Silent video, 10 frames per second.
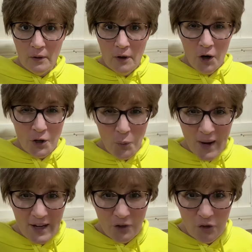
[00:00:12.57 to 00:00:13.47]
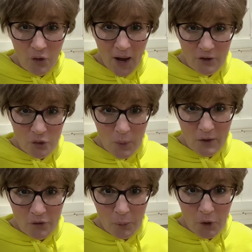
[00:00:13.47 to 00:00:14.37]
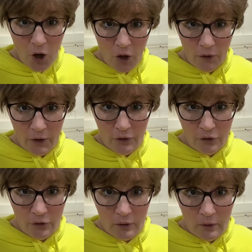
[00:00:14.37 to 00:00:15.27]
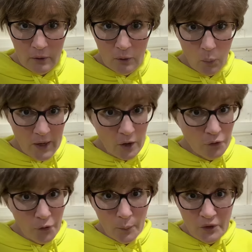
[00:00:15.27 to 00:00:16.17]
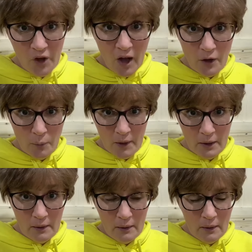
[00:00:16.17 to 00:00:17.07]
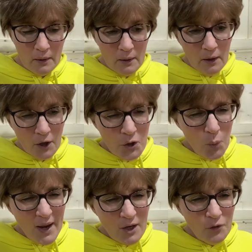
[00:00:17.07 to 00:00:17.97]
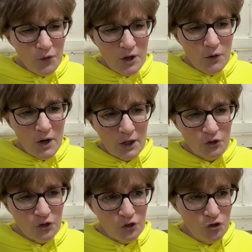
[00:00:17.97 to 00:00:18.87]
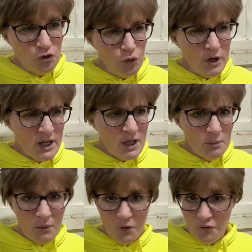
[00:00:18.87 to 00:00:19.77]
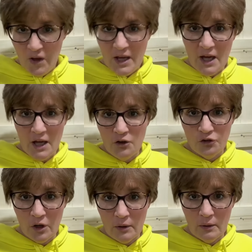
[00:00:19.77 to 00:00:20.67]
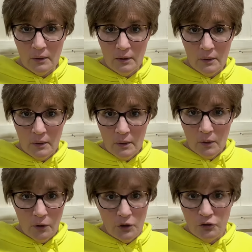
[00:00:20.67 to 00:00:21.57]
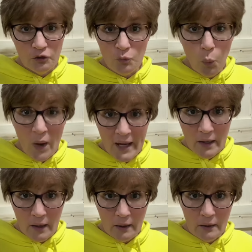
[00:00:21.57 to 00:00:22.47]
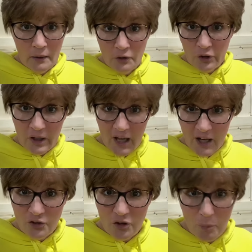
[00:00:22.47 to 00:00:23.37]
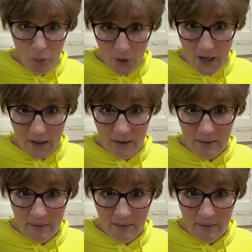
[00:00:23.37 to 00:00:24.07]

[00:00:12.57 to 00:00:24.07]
Are you waiting to graduate from college? Waiting for retirement? Are you waiting for your next dream vacation? Or are you just waiting to catch a break?